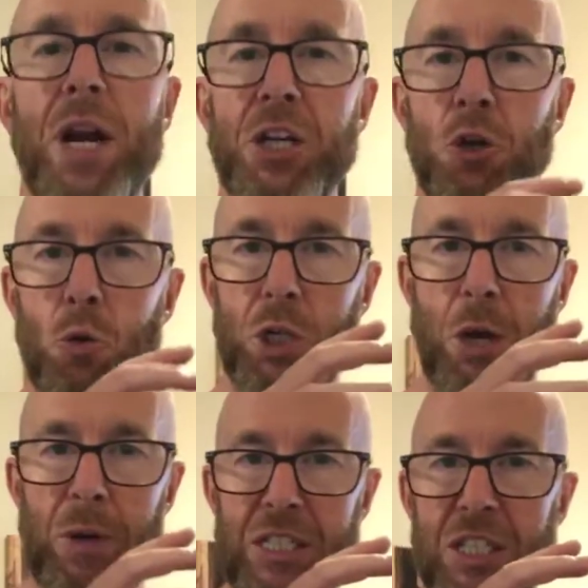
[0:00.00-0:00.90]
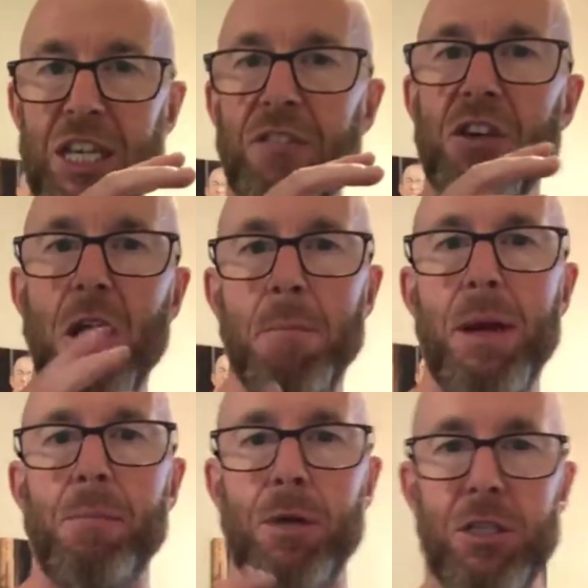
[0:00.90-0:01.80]
when you're going to give
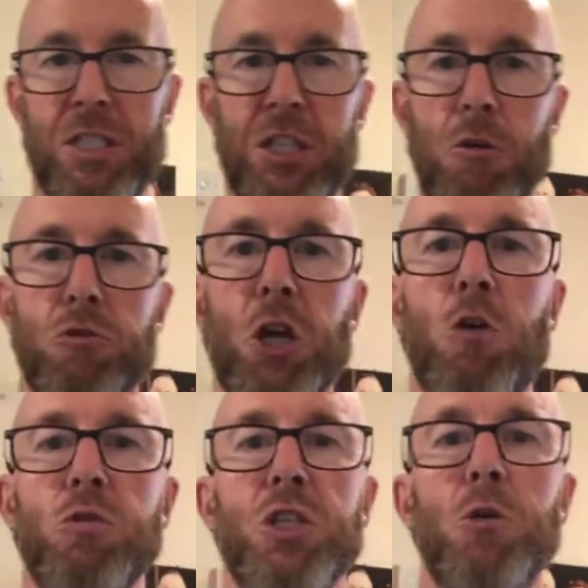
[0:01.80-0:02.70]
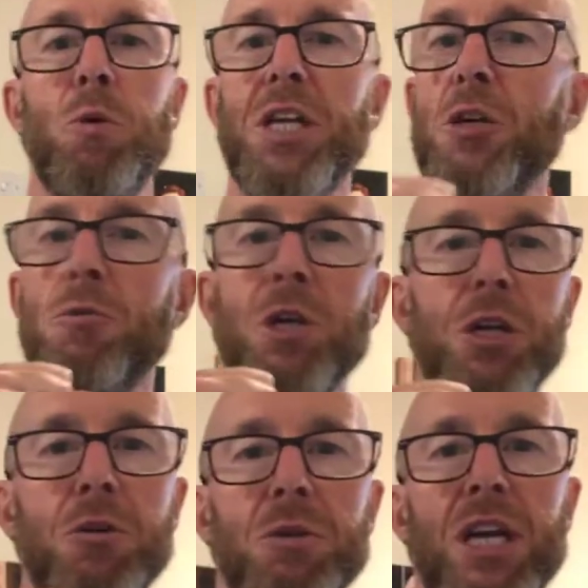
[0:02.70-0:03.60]
commitment to those goals. So are
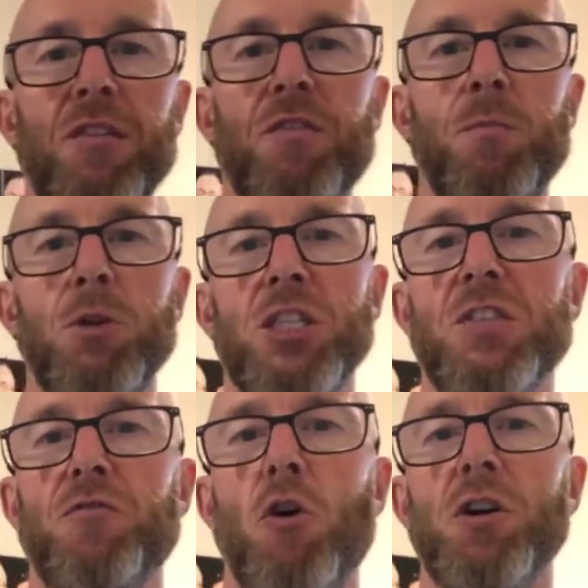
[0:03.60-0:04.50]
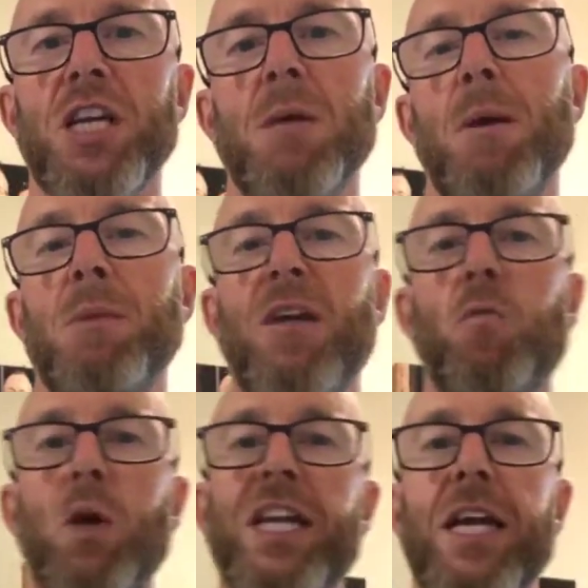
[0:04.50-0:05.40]
you going to give Monday to Friday
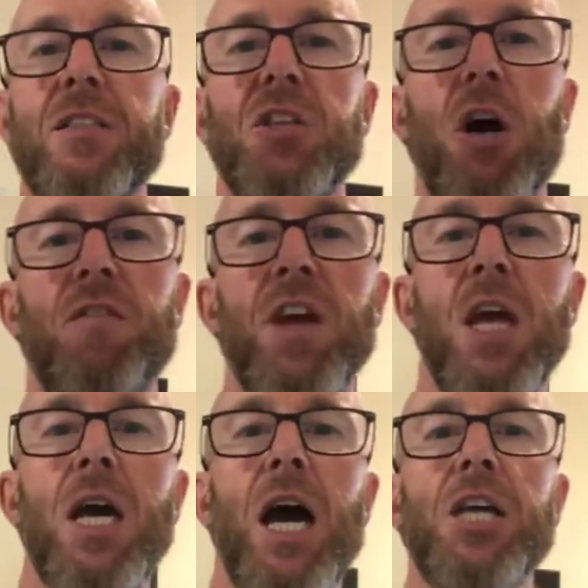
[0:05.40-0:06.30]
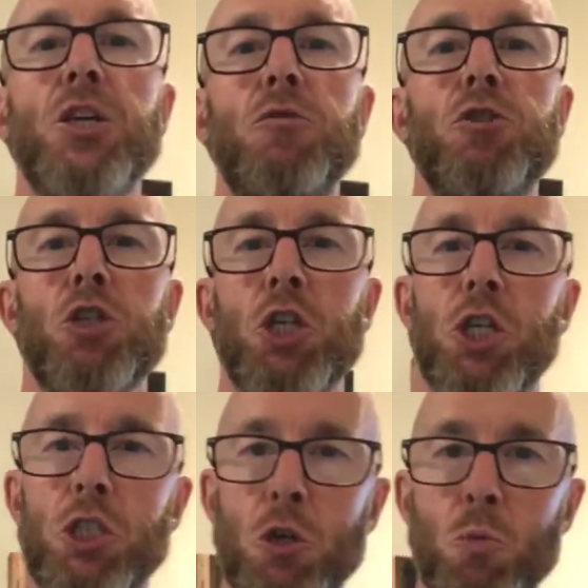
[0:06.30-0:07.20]
commitment, have weekends off? Are you
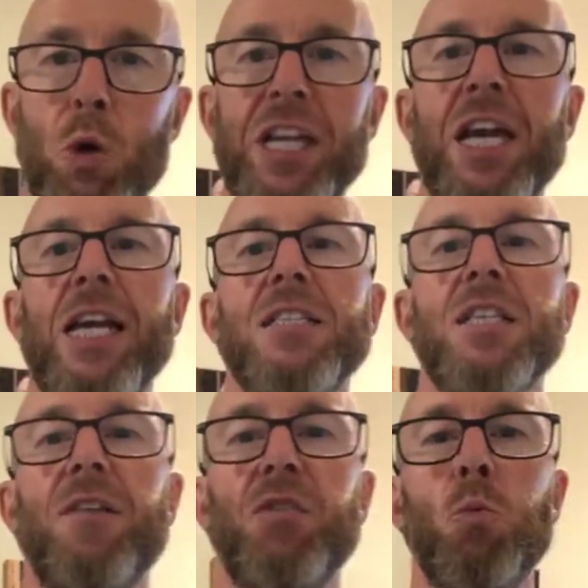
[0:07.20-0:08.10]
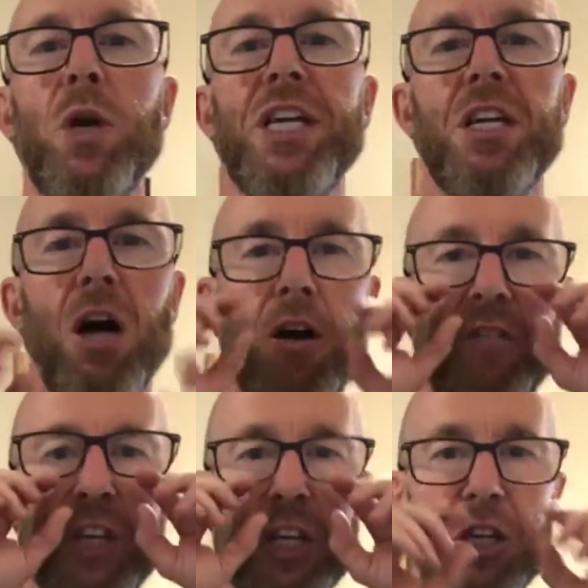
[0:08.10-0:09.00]
just going to do weekends and have the week
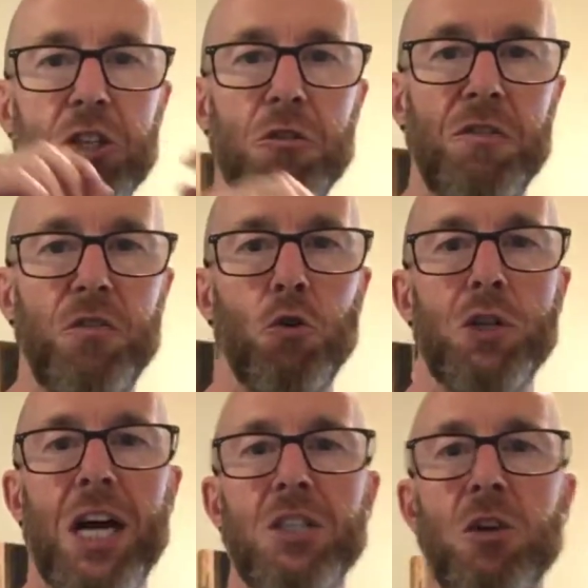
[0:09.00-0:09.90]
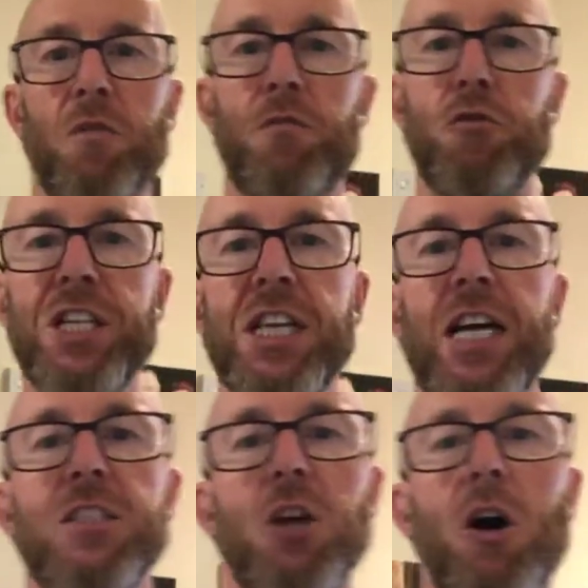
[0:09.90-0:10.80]
off? Are you going to do 4 days on,
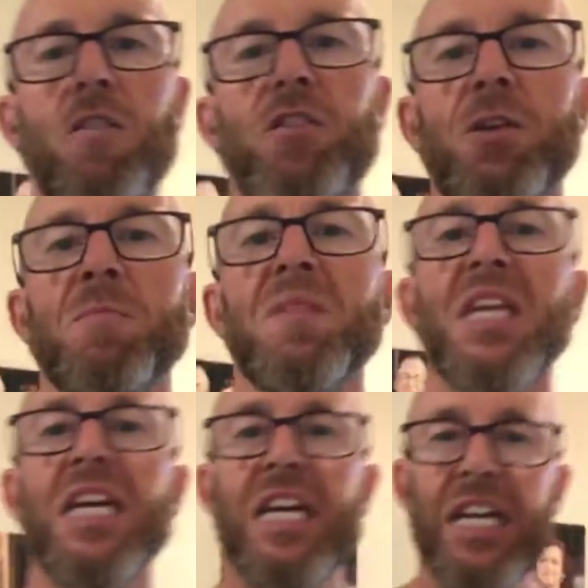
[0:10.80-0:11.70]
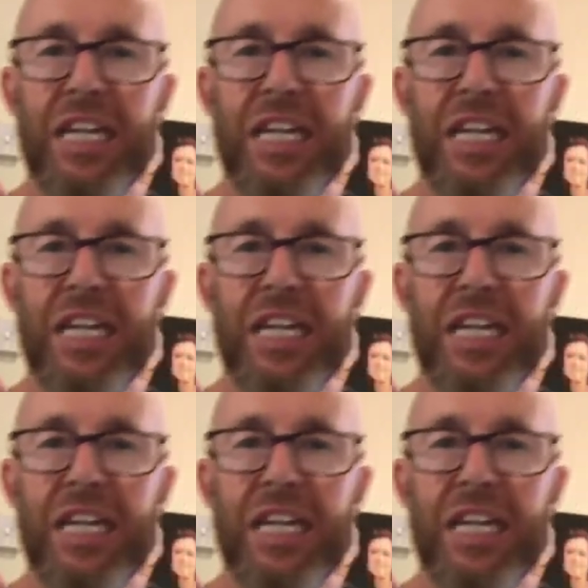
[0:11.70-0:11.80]
3 days off? And